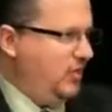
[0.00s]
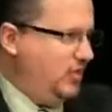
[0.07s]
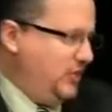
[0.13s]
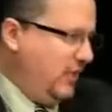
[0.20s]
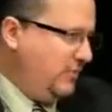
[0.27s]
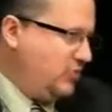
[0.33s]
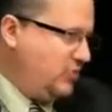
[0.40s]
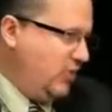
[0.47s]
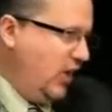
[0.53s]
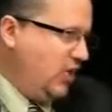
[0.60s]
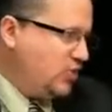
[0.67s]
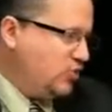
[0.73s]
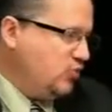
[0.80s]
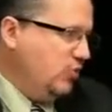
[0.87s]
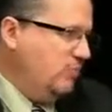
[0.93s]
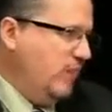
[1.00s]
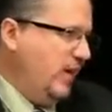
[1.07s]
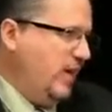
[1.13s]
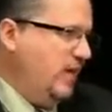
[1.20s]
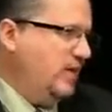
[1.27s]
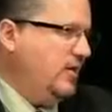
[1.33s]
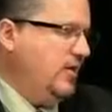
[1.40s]
His name is Joshua
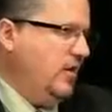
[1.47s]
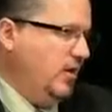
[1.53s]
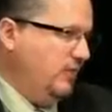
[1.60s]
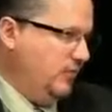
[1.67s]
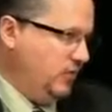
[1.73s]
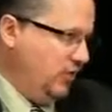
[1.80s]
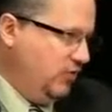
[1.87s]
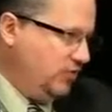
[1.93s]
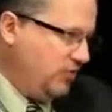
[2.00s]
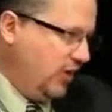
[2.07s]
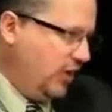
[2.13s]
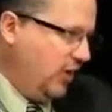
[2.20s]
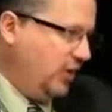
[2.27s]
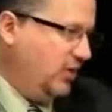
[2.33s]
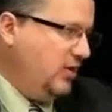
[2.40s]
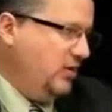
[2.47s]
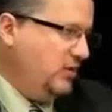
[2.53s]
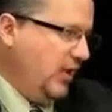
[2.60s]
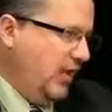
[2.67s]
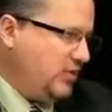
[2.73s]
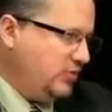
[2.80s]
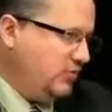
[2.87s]
May of the Utah
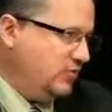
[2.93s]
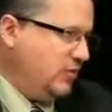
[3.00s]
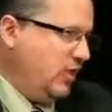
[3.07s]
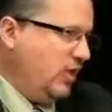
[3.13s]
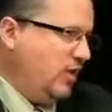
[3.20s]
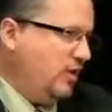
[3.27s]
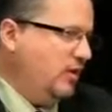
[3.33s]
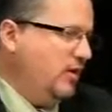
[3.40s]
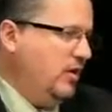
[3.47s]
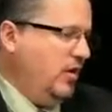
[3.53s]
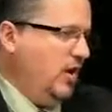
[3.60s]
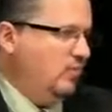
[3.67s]
National Guard.